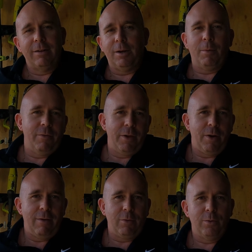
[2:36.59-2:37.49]
jump over there
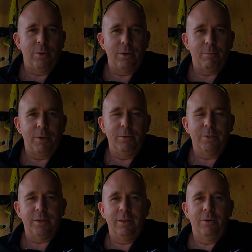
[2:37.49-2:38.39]
and have a look, but you'll
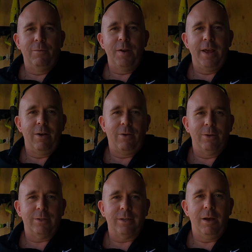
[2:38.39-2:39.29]
see that I've now
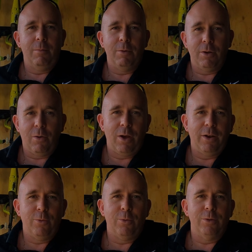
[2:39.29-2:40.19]
got some
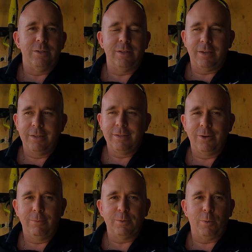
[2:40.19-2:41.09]
Lion Lawn stickers
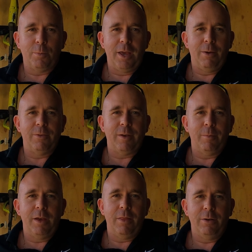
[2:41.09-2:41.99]
that I'm swapping out with
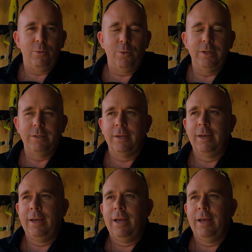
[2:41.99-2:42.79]
some of the other lawnies.